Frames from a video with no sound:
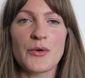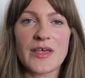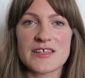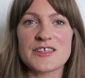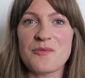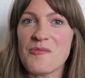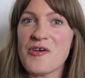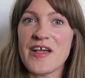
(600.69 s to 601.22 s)
Quick
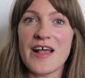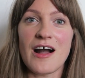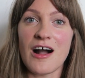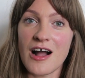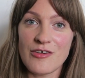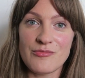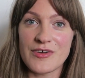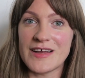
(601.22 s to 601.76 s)
summary,
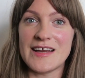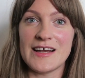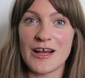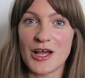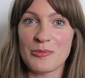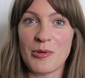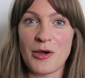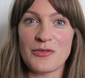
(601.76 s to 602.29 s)
I really
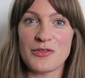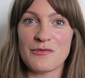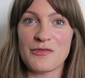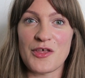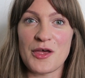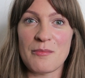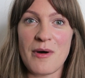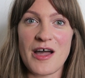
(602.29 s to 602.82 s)
like both of
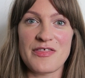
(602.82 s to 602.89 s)
them.